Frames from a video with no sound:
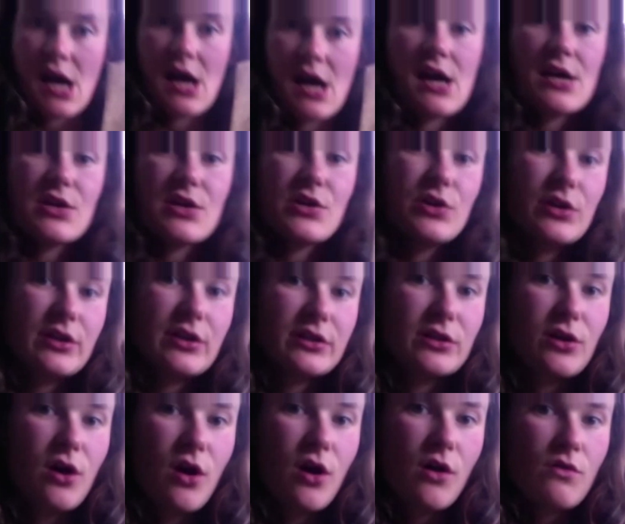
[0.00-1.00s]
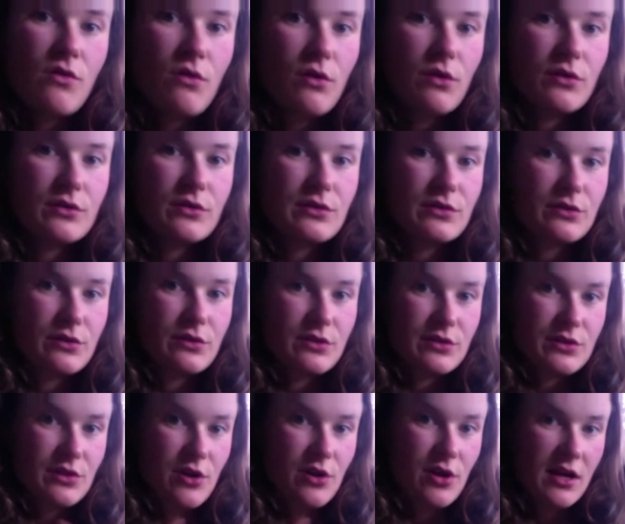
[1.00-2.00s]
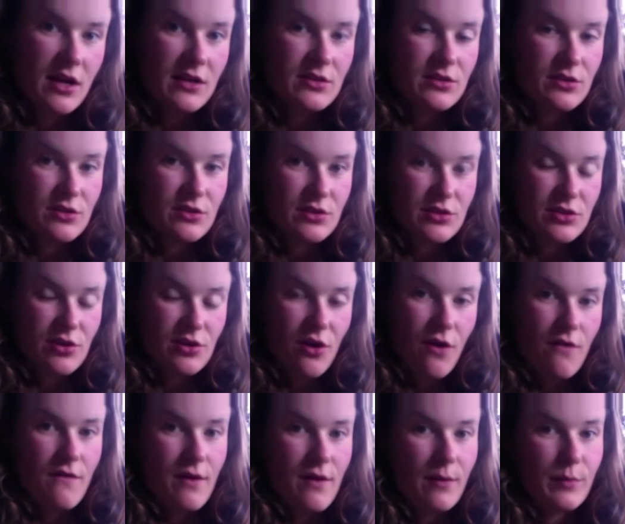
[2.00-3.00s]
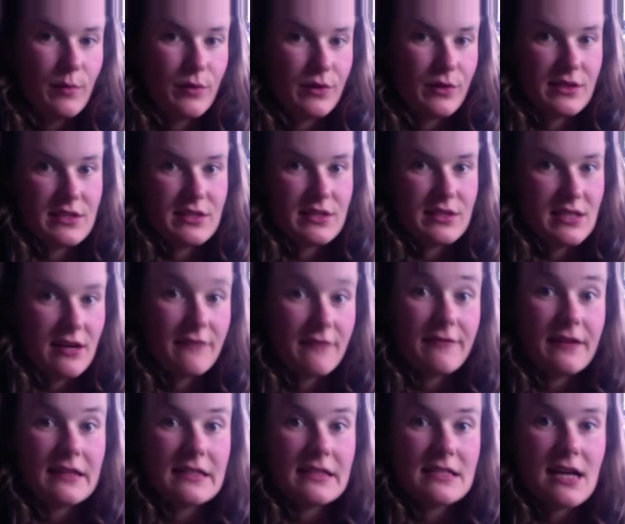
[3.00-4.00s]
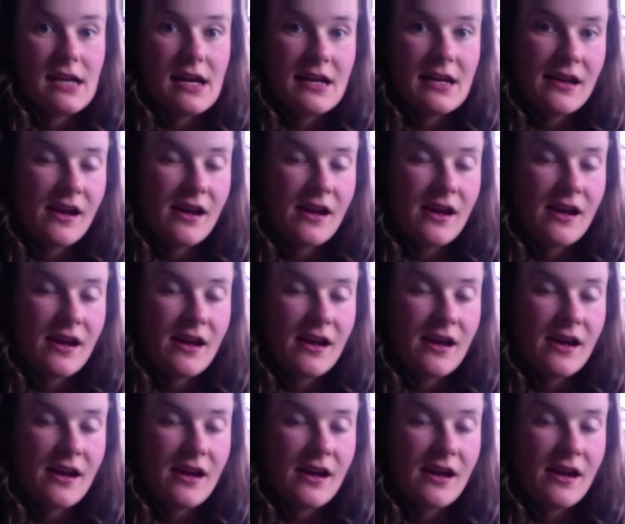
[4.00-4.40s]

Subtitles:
you can go to the sauna, to the stove, and put the stuff inside.